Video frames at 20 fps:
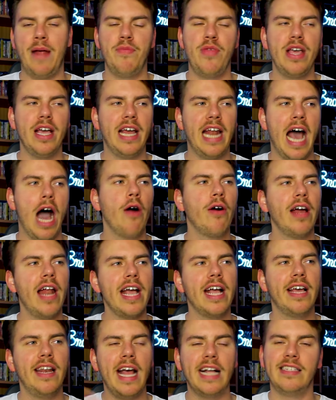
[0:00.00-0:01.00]
And I'm thinking, how can
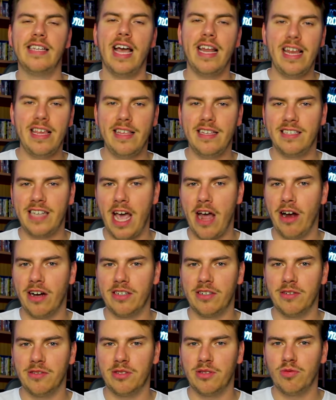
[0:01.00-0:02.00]
I connect to any of these
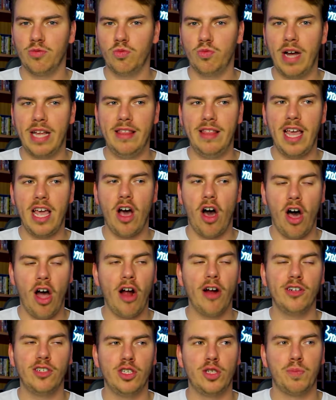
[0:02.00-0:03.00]
characters when they
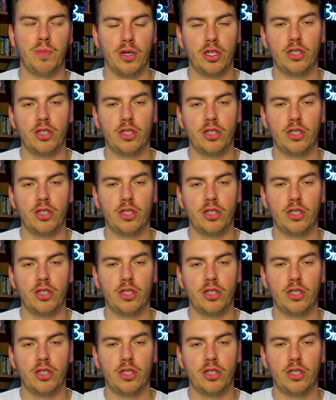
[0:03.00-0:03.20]
are just